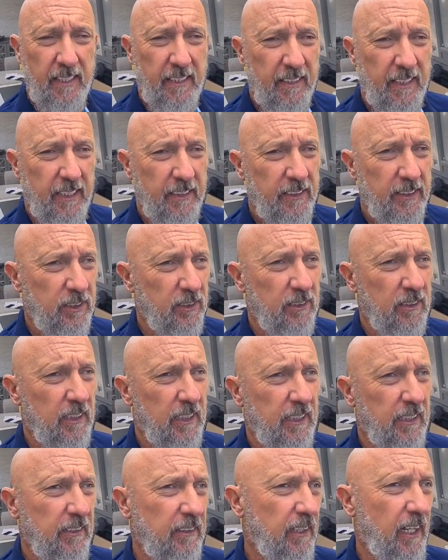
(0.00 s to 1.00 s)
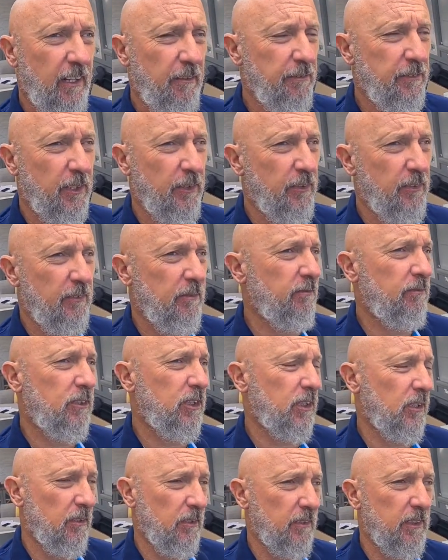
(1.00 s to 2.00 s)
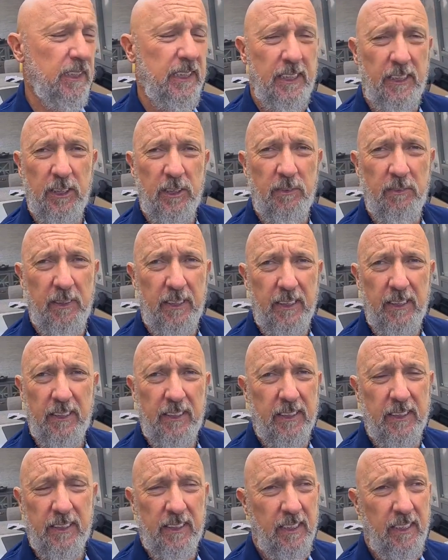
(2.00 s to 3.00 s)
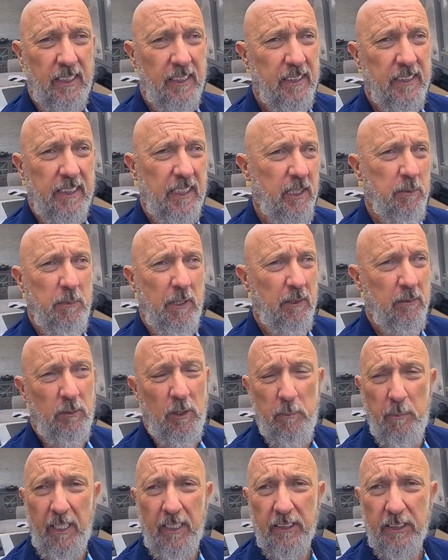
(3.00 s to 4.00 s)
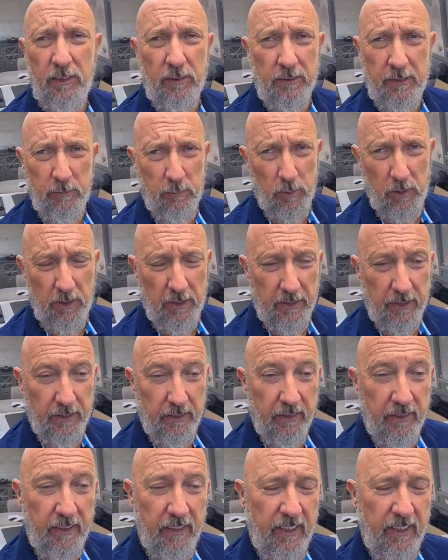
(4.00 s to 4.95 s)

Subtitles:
then suddenly after sort of 6 weeks say my Webasto ain't working.